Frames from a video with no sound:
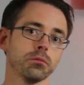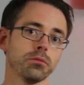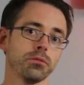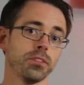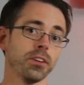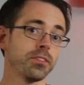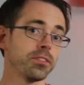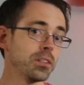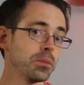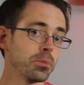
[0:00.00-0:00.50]

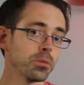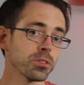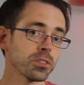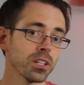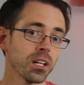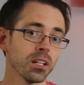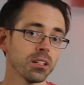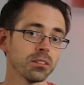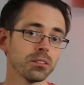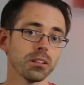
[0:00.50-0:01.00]

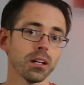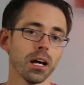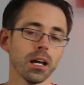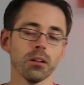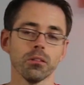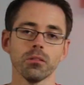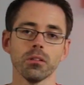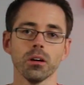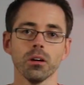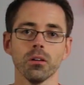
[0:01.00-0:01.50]
50%? I
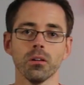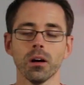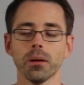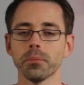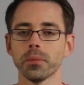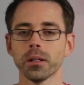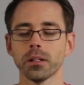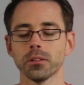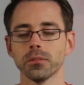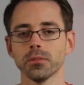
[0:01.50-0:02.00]
don't know. I'm
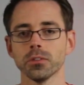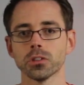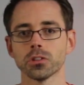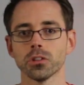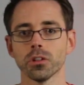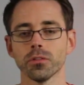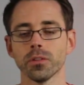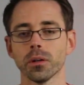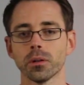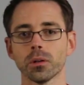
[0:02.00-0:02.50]
not even
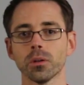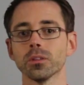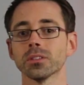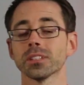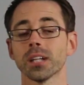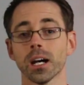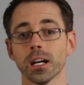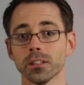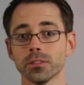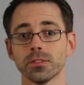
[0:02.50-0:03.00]
sure if I would go as
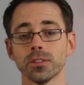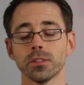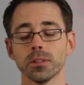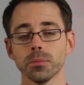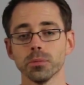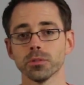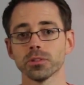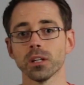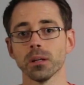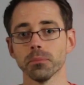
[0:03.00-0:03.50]
high as
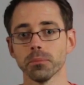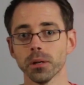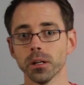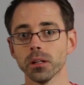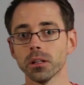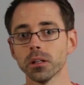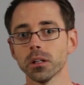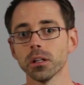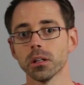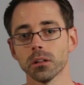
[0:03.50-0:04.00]
50%,
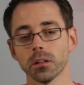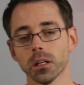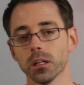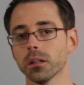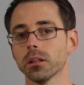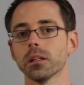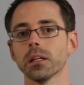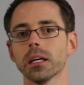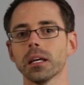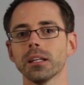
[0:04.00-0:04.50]
but
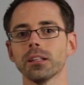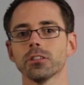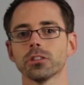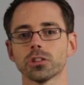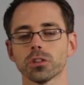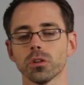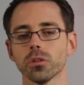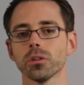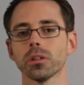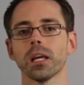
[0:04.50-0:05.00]
it
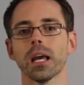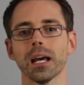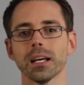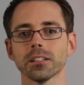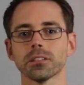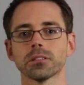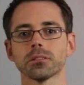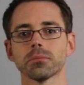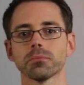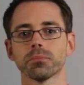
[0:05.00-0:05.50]
certainly
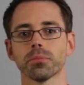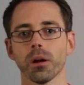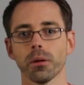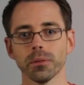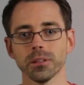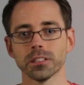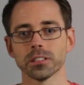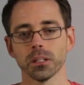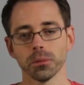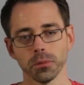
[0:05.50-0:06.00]
has
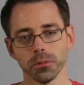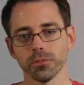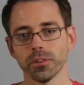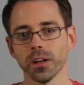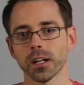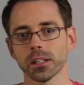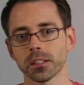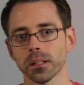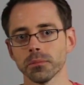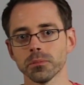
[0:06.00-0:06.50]
probably some
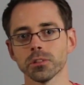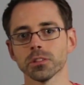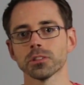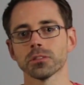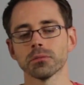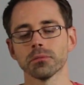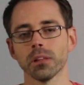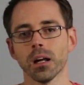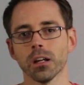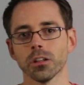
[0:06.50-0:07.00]
effect. I'm just
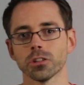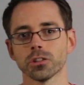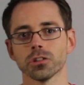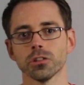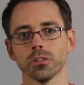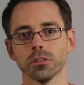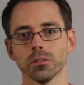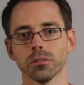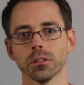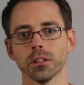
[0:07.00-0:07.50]
not
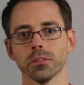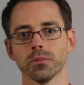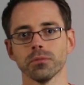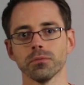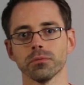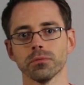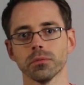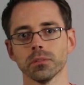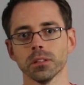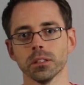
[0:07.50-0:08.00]
sure if
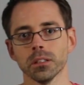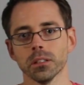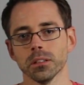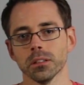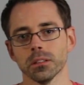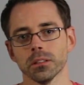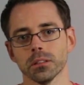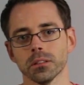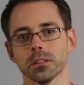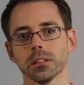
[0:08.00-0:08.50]

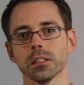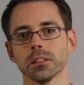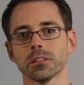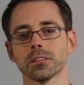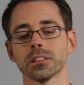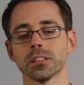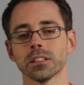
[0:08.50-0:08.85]
it's